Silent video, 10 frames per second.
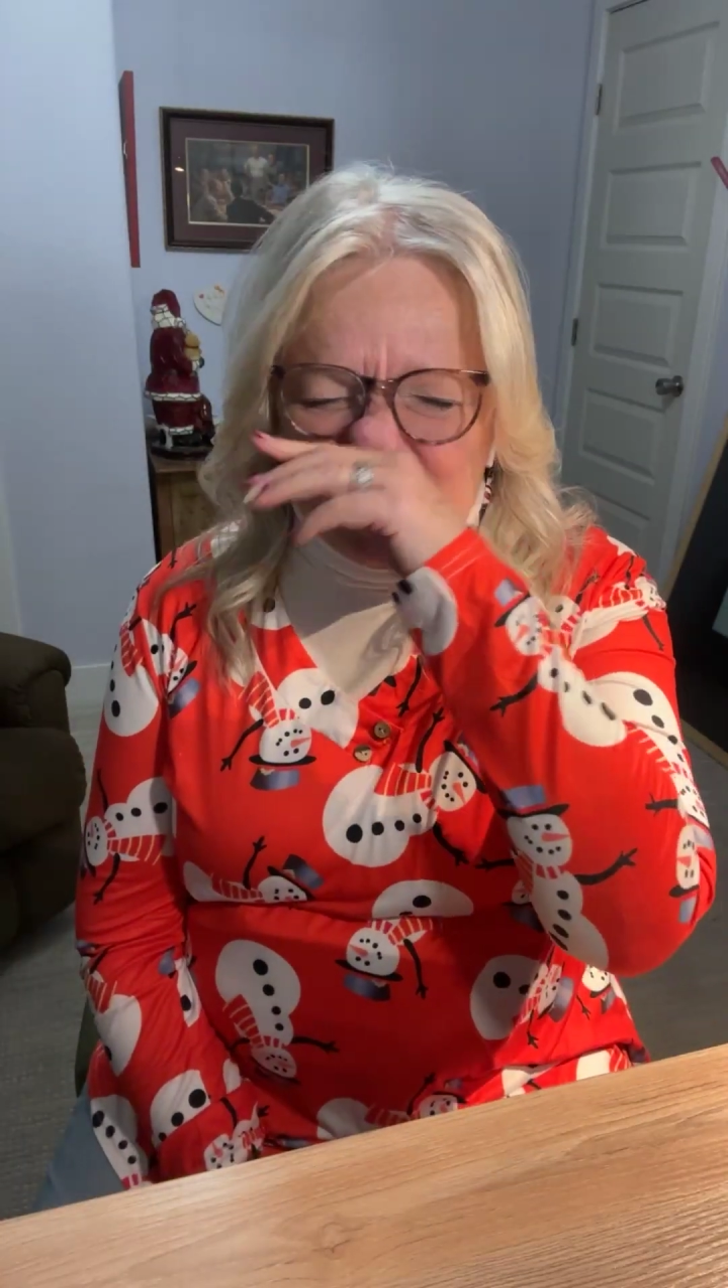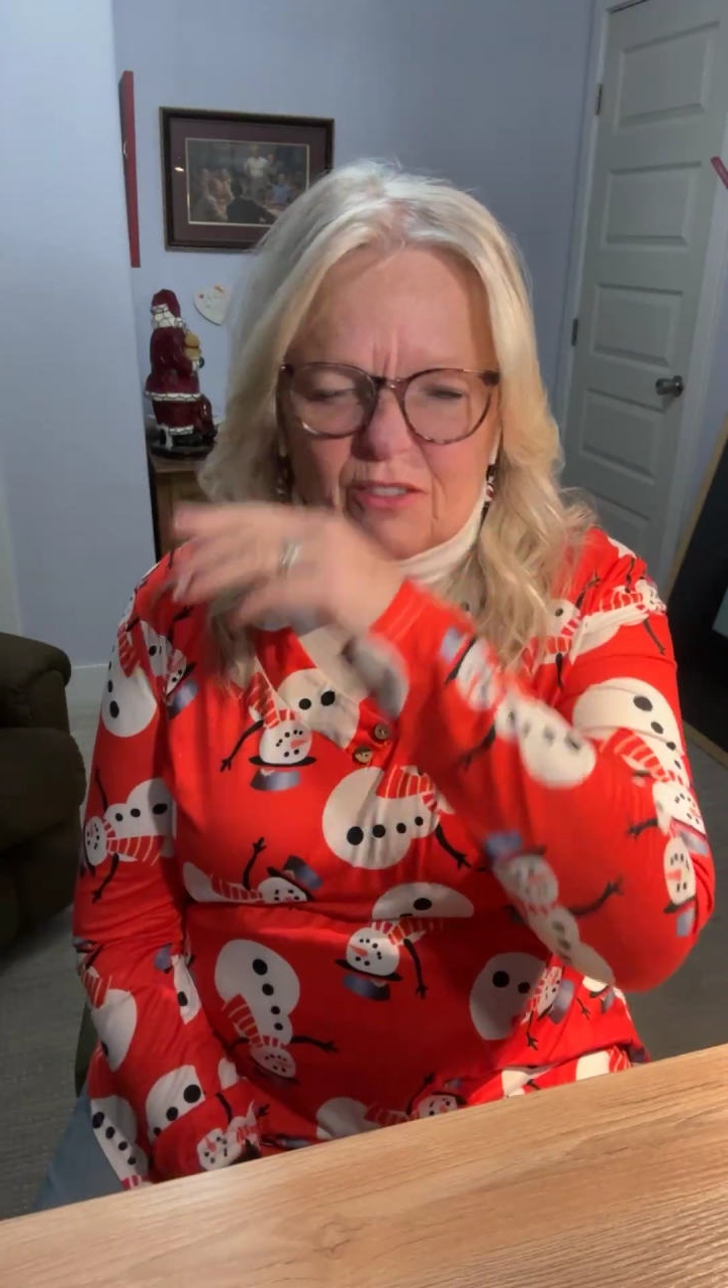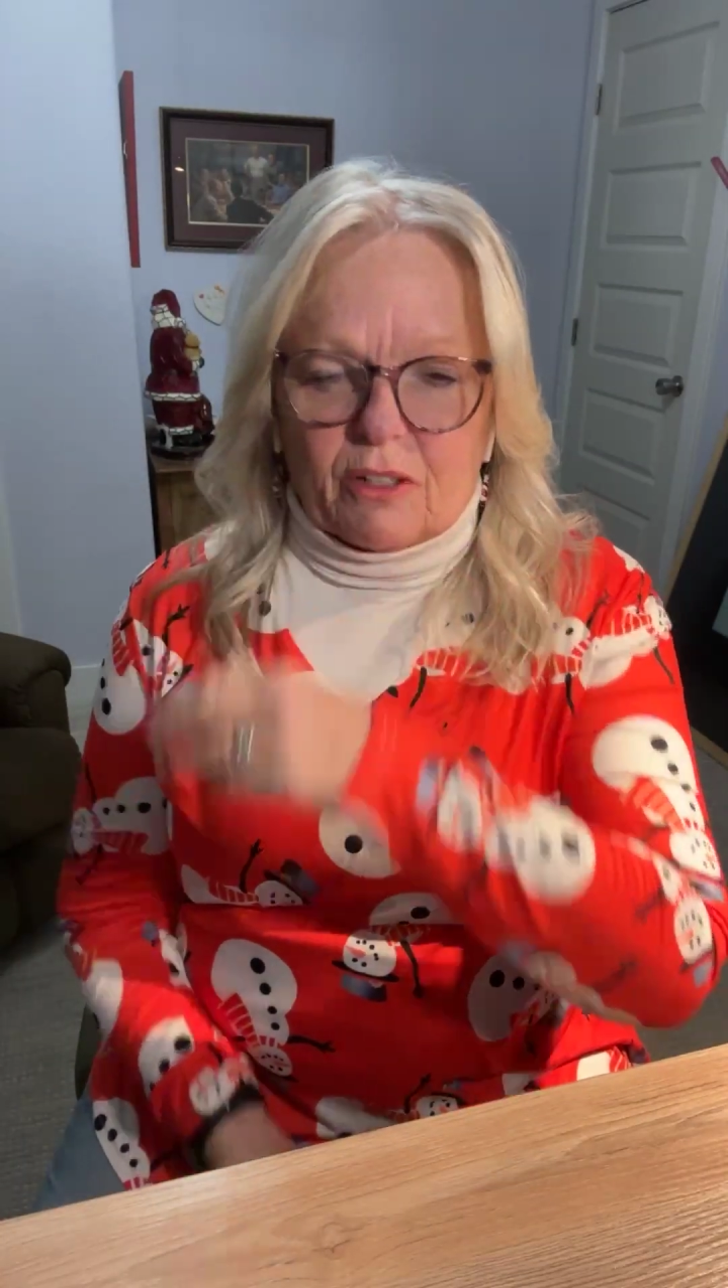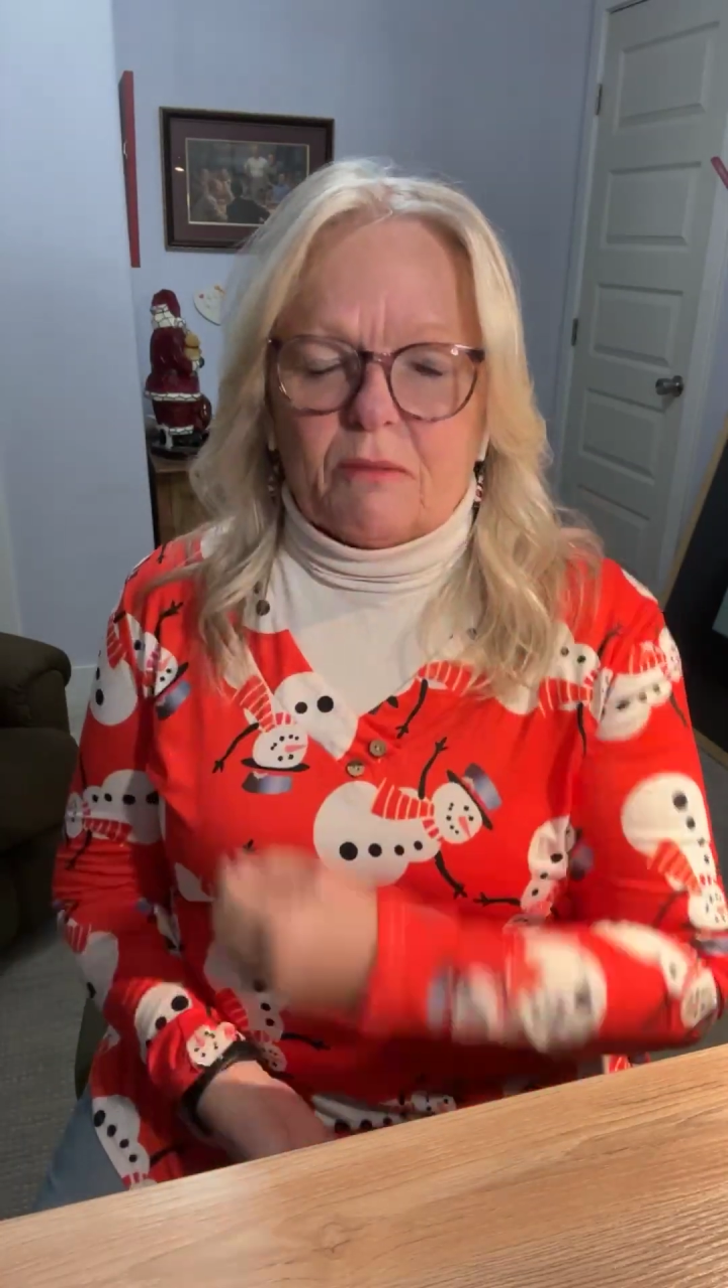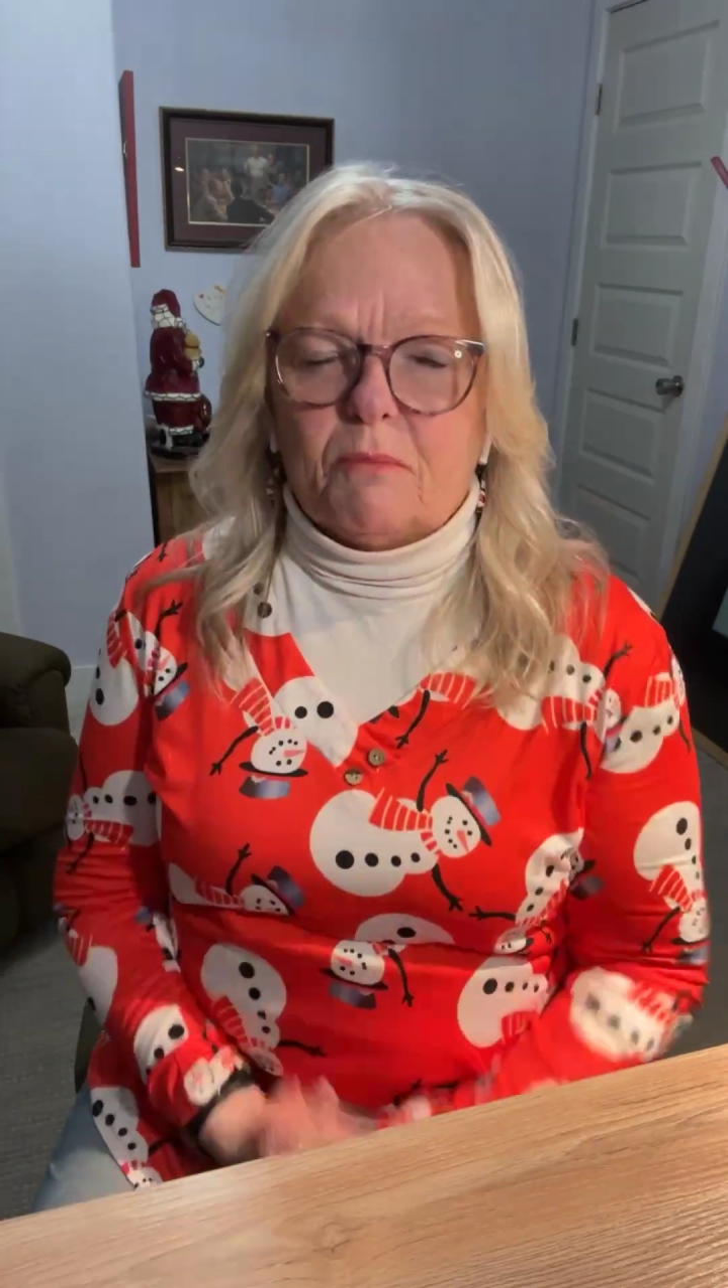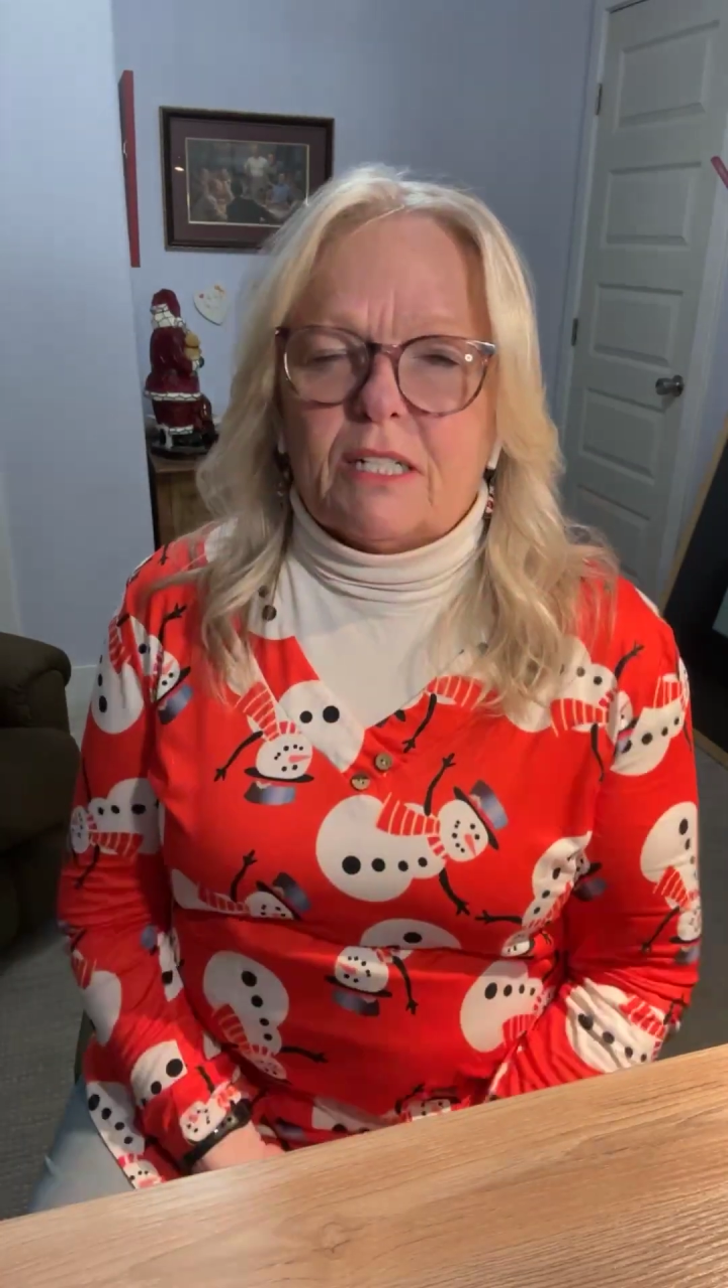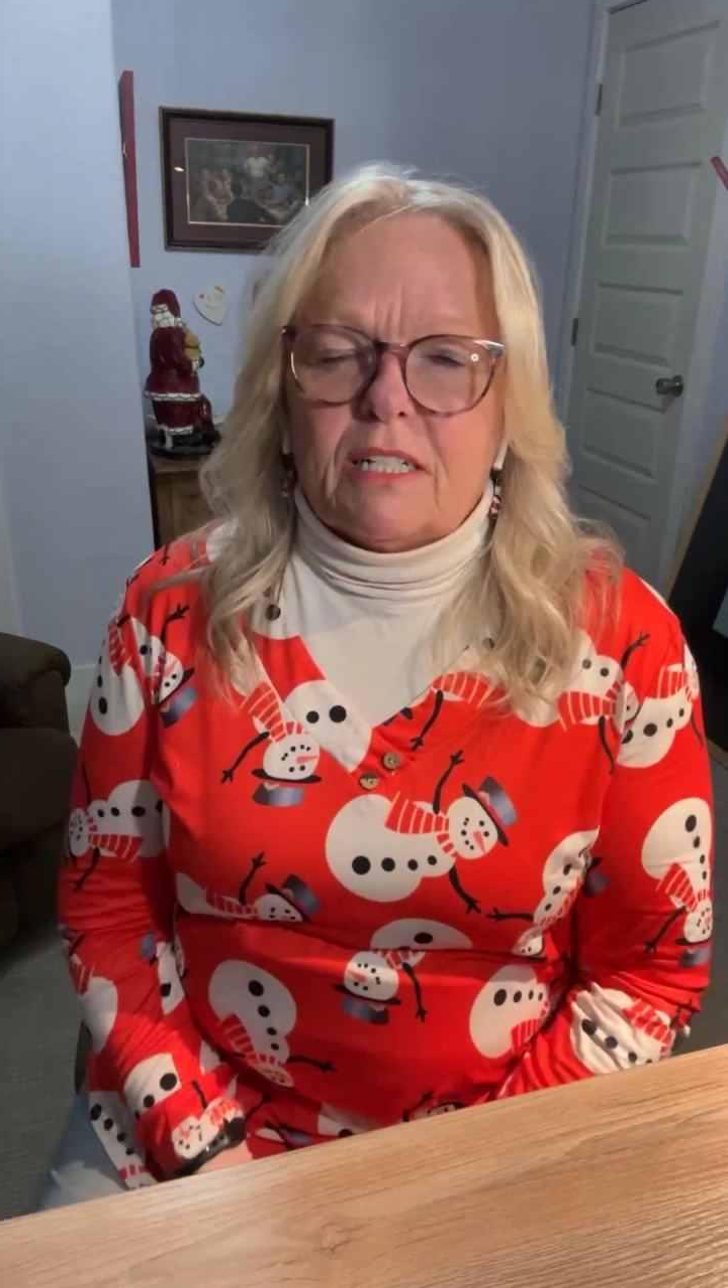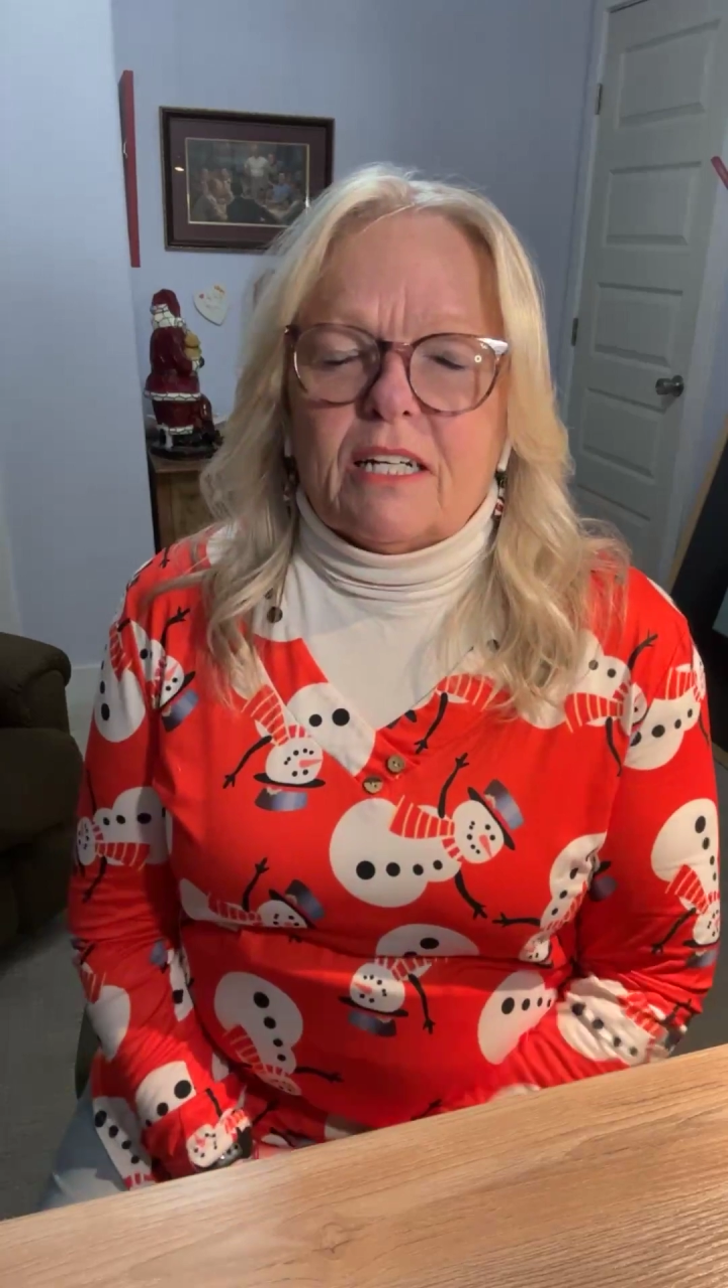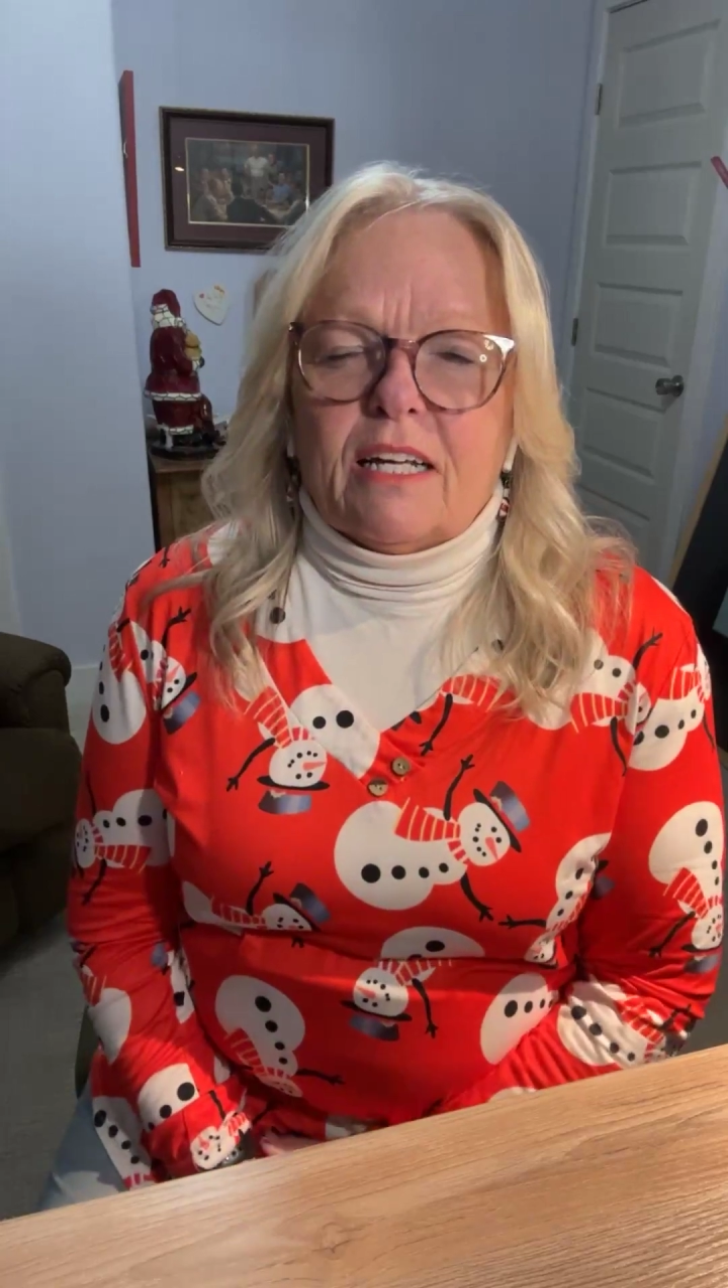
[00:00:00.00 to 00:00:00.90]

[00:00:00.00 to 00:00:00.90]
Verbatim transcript: ice cream.